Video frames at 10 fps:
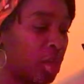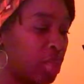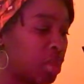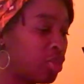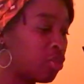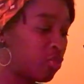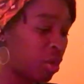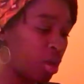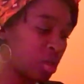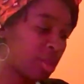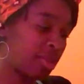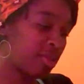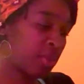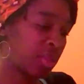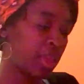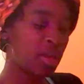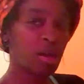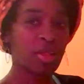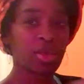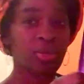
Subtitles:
This is raw. This is what they call the